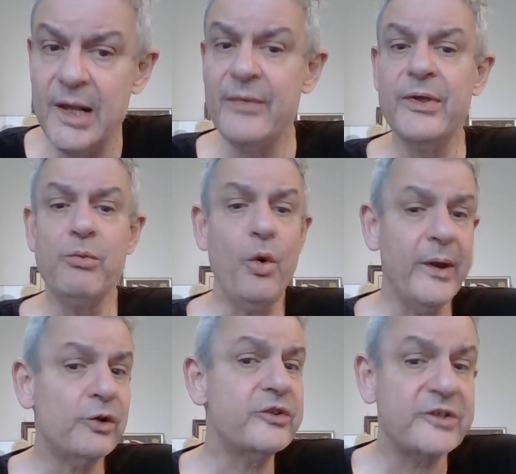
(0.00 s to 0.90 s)
The more we
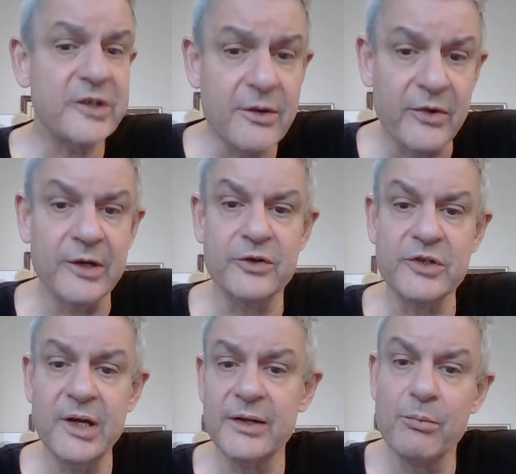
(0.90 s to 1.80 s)
conserve
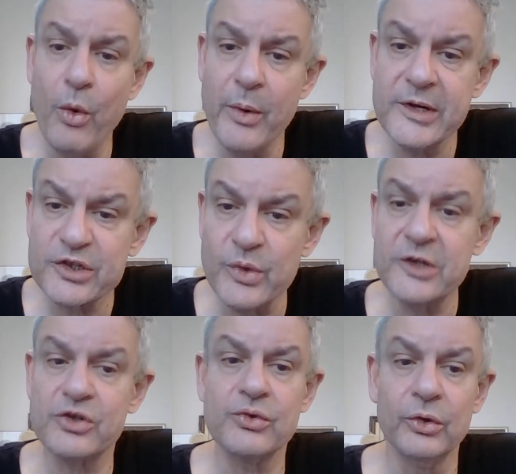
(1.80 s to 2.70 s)
energy and the more we
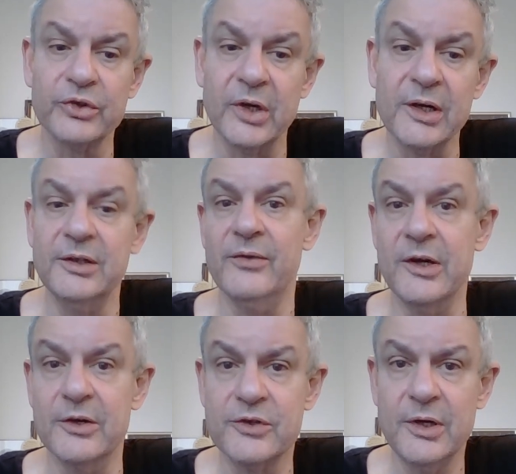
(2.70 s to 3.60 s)
switch to alternative
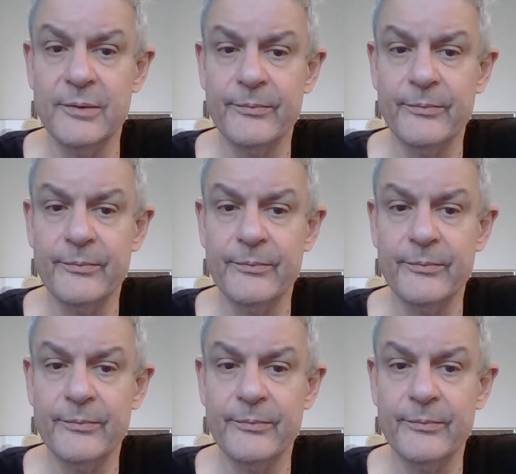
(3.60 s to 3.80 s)
energy.